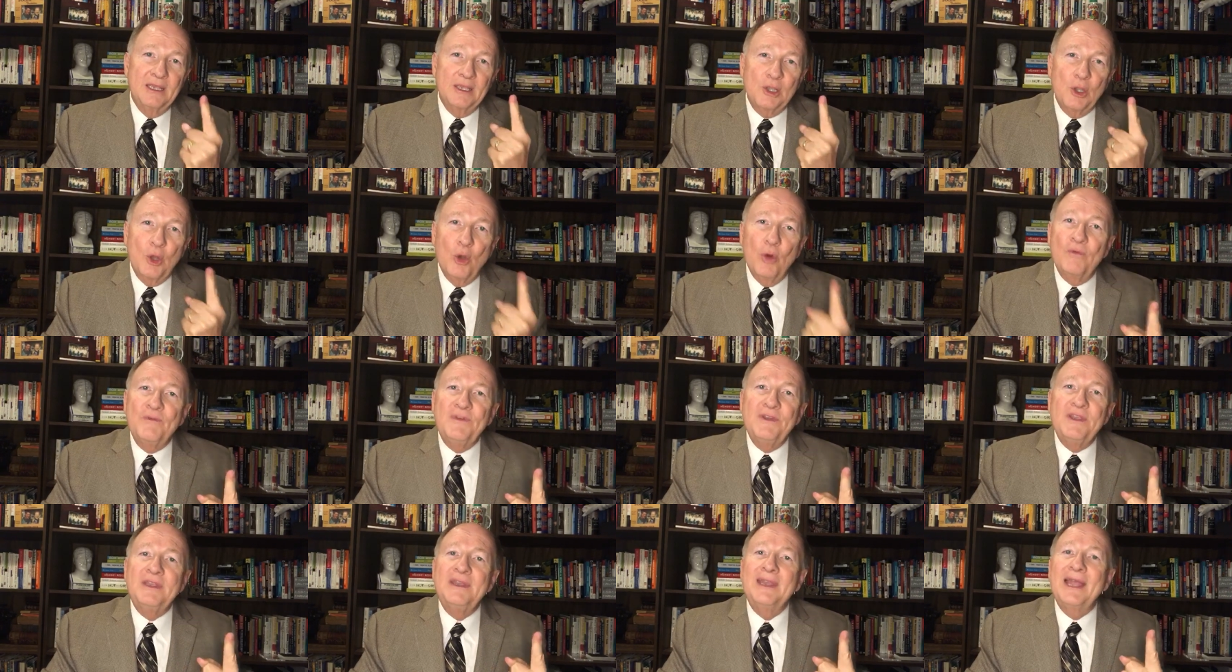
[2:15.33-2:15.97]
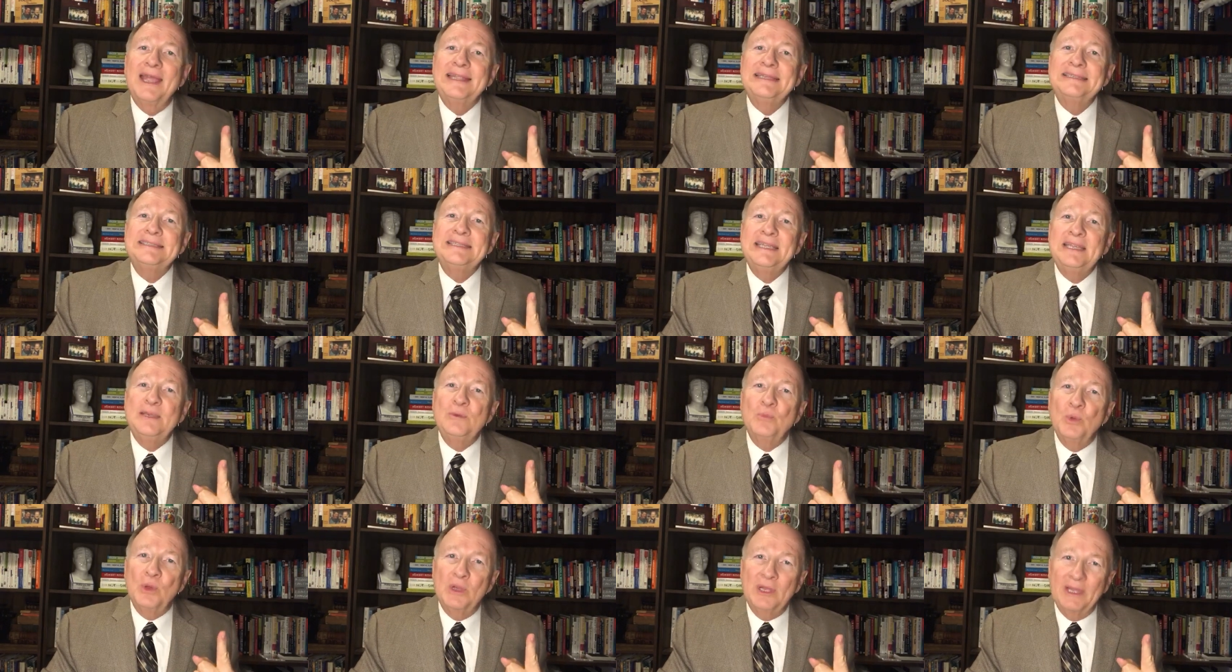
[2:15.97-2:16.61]
COVID
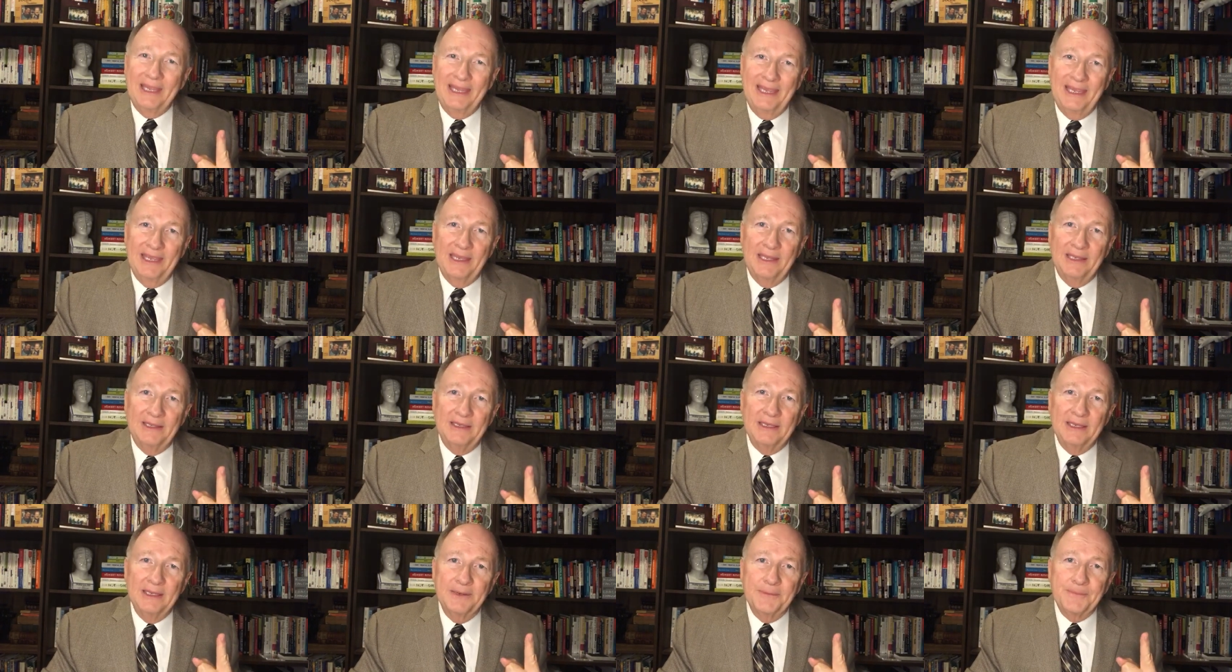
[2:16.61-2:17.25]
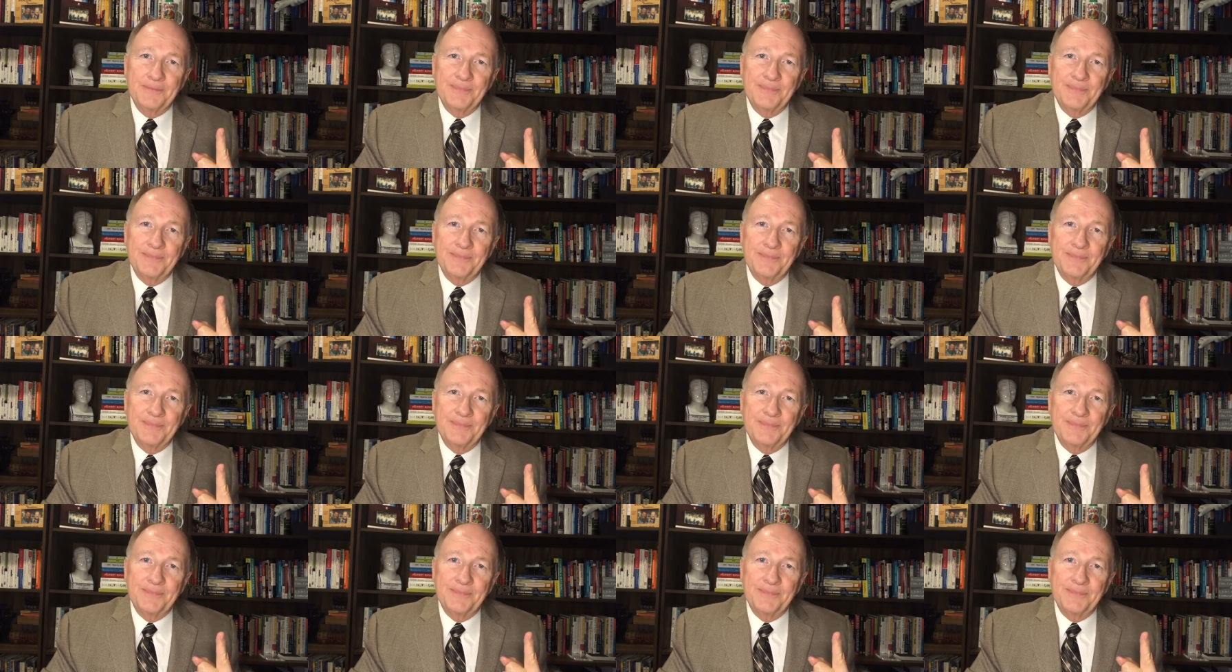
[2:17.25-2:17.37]
19 will end,